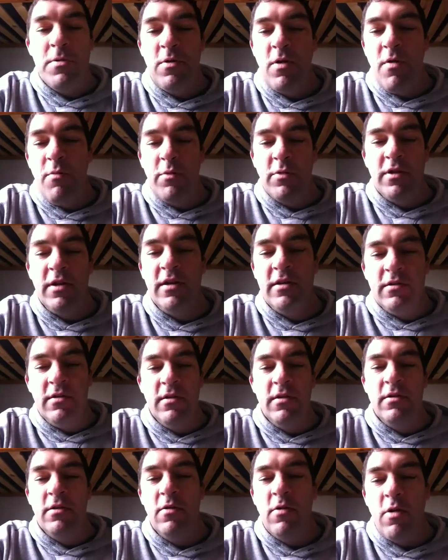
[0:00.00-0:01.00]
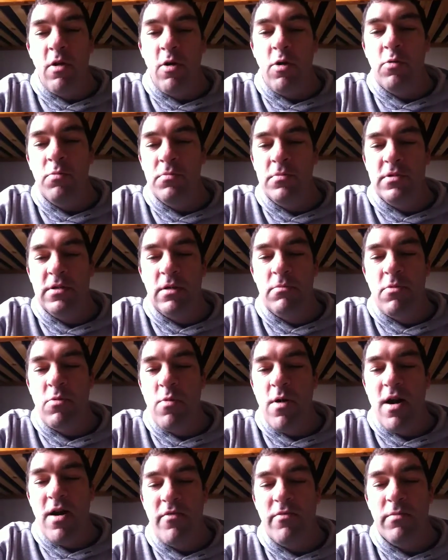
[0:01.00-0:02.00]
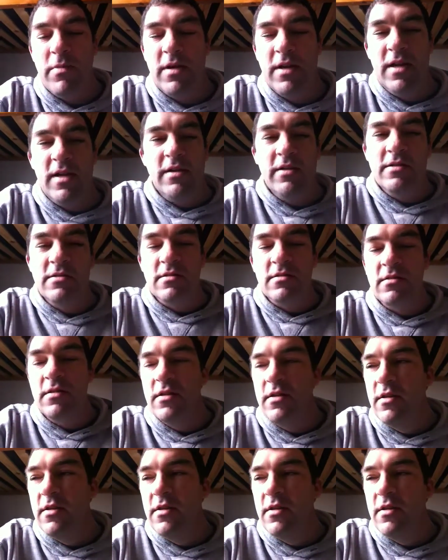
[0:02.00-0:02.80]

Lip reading: I want to get done, go home, see my wife and my kids."